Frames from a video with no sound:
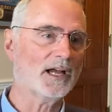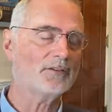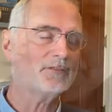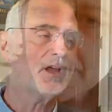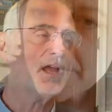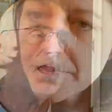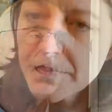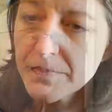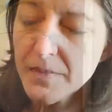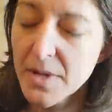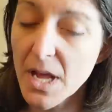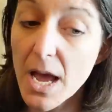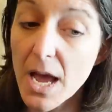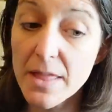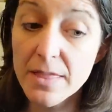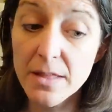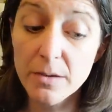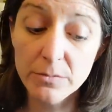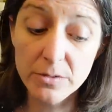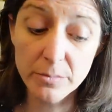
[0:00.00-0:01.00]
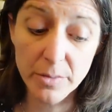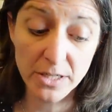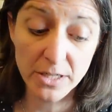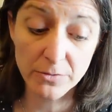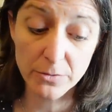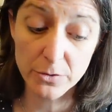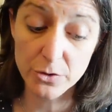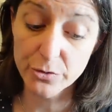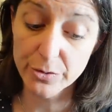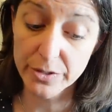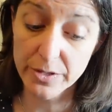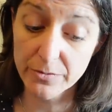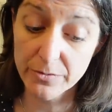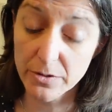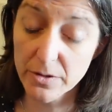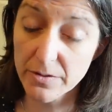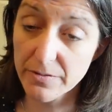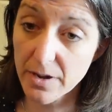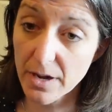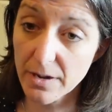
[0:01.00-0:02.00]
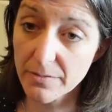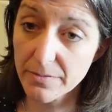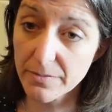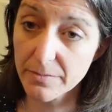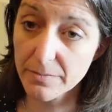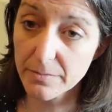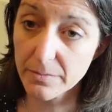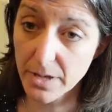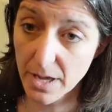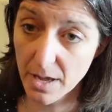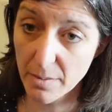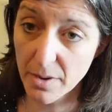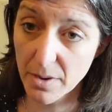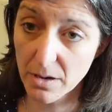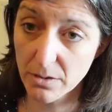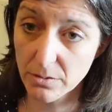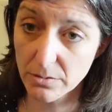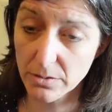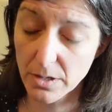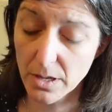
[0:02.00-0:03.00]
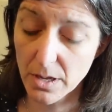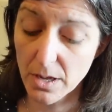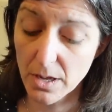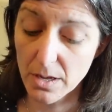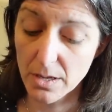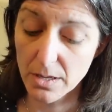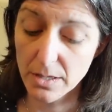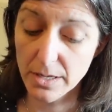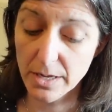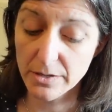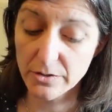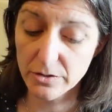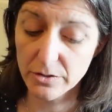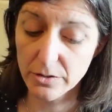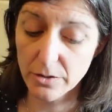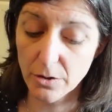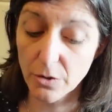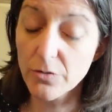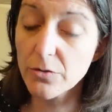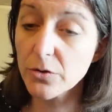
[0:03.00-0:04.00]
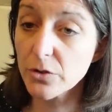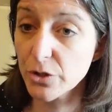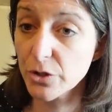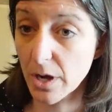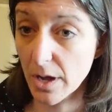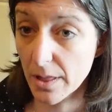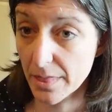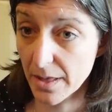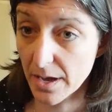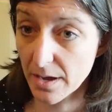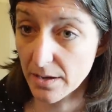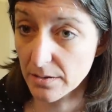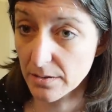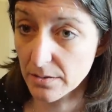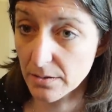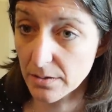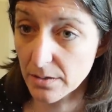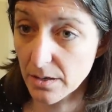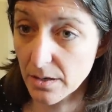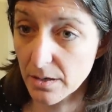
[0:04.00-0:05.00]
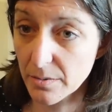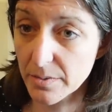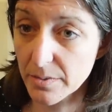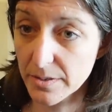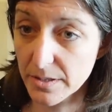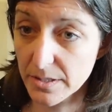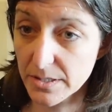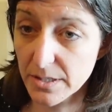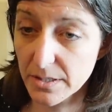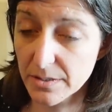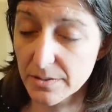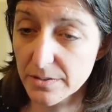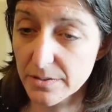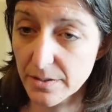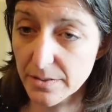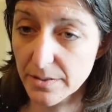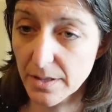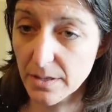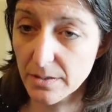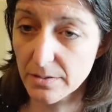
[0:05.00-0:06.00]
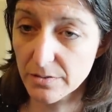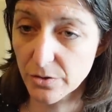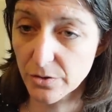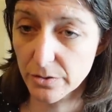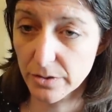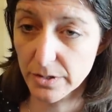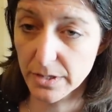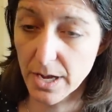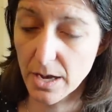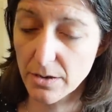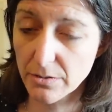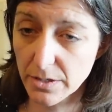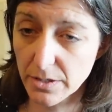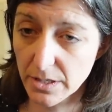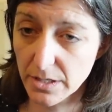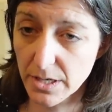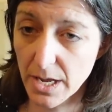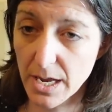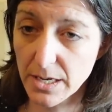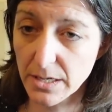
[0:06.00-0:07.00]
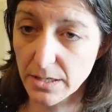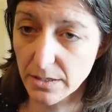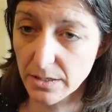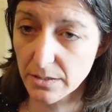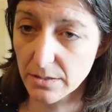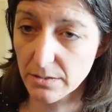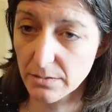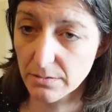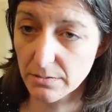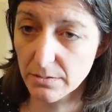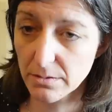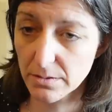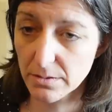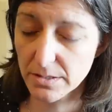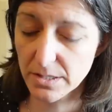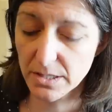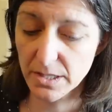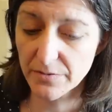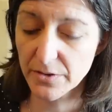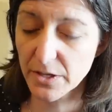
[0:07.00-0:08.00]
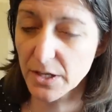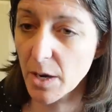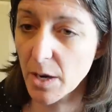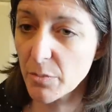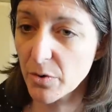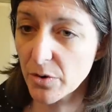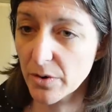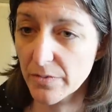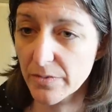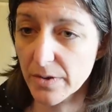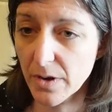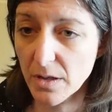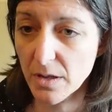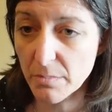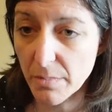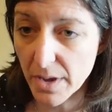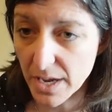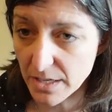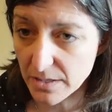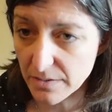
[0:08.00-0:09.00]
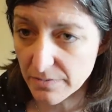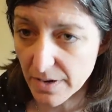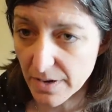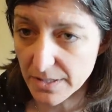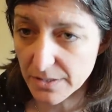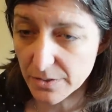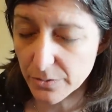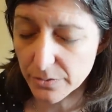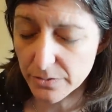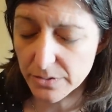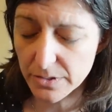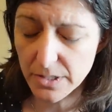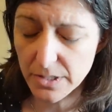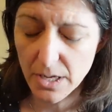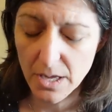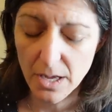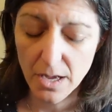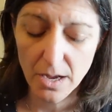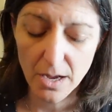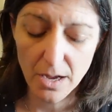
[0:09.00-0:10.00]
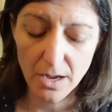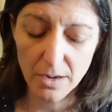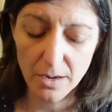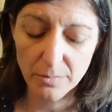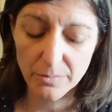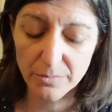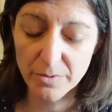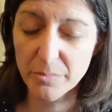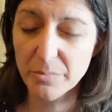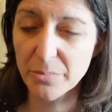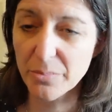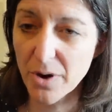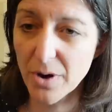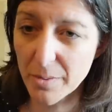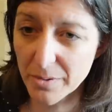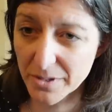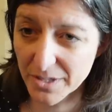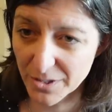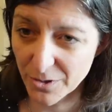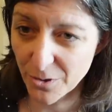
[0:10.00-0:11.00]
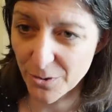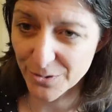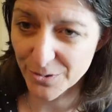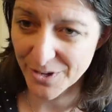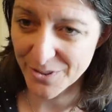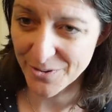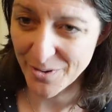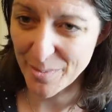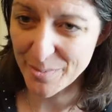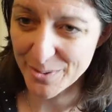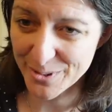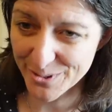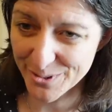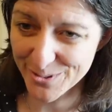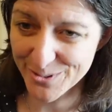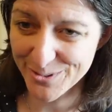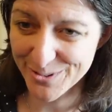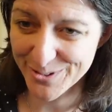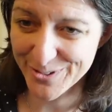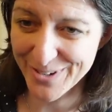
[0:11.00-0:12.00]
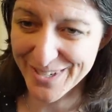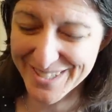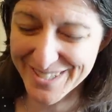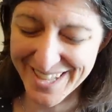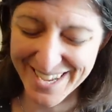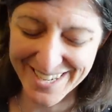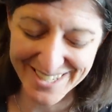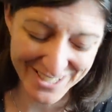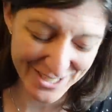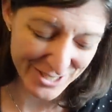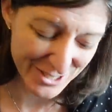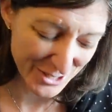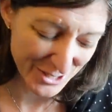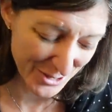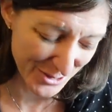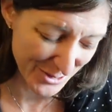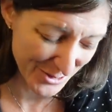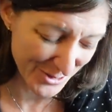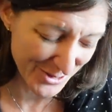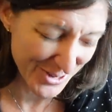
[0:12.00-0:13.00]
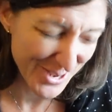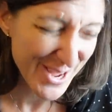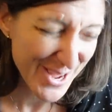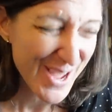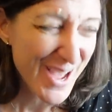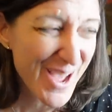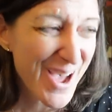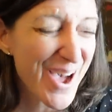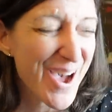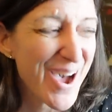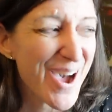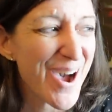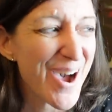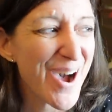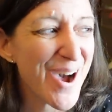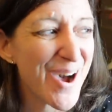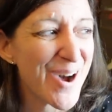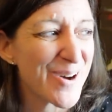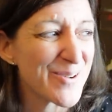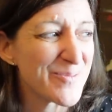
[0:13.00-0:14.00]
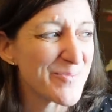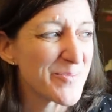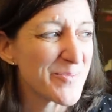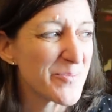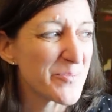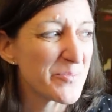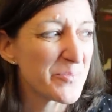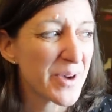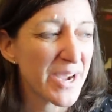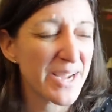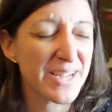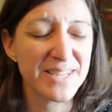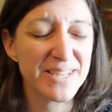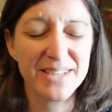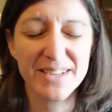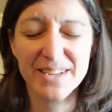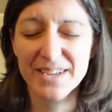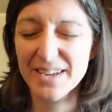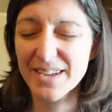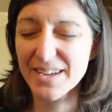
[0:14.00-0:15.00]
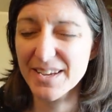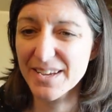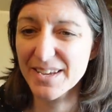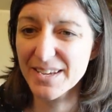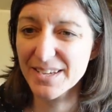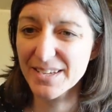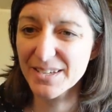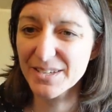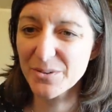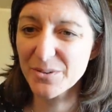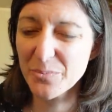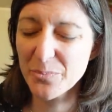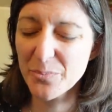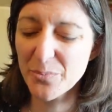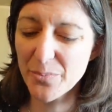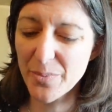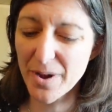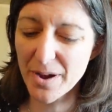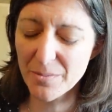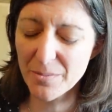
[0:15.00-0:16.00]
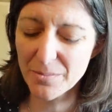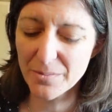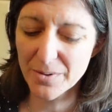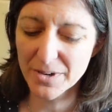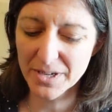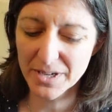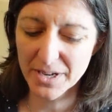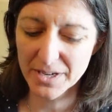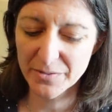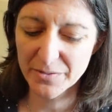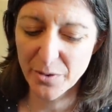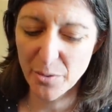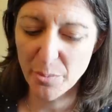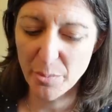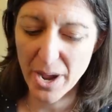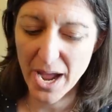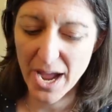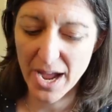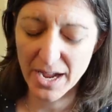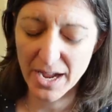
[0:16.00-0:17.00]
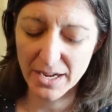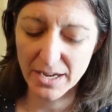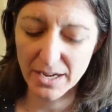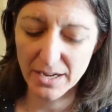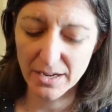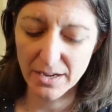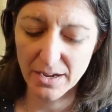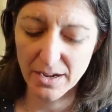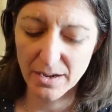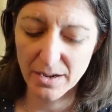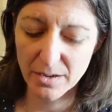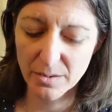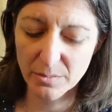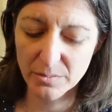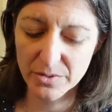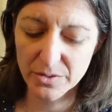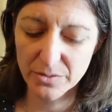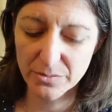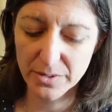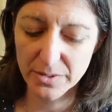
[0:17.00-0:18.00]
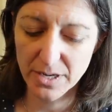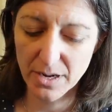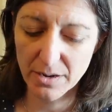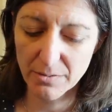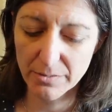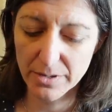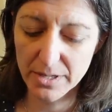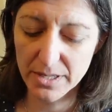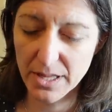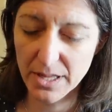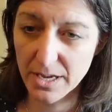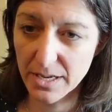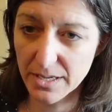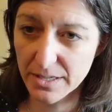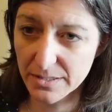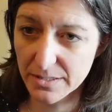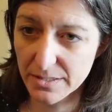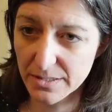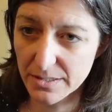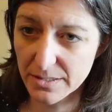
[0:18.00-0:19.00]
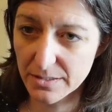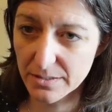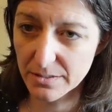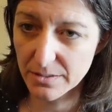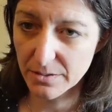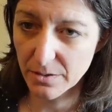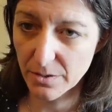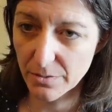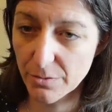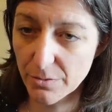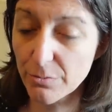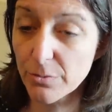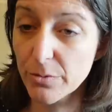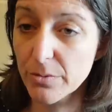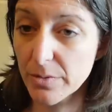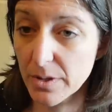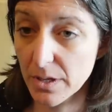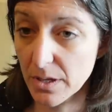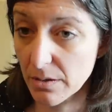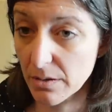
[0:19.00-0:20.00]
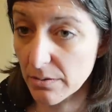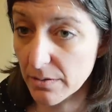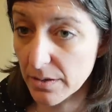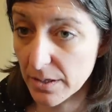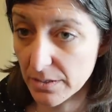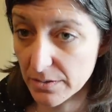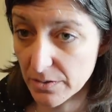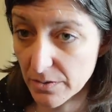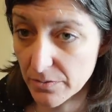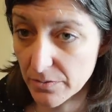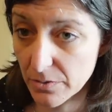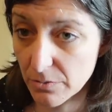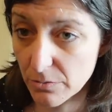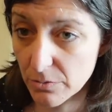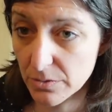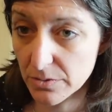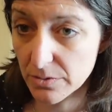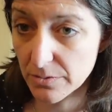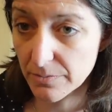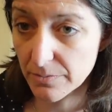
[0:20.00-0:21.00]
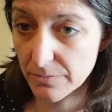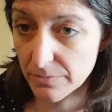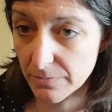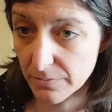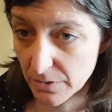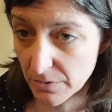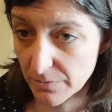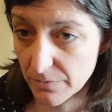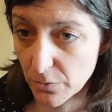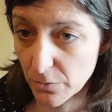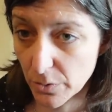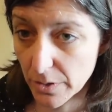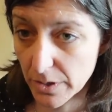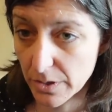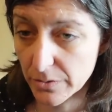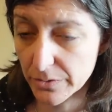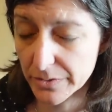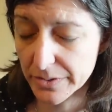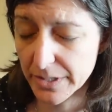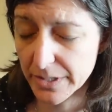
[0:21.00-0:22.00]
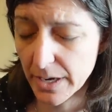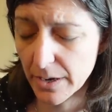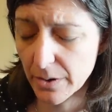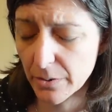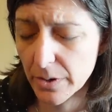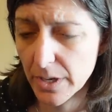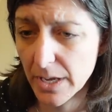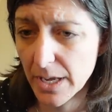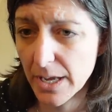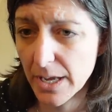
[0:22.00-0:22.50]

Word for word: Mm-hmm. And then when Battle Force 2045 came out, it actually overshot that. In the sense that they started counting and adding in a significant number of unmanned vessels. Right. We probably need a whole nother episode to address that issue. But, you know, I want to kind of go back to what I realized, you know, through the hearings over the course of 4 years now,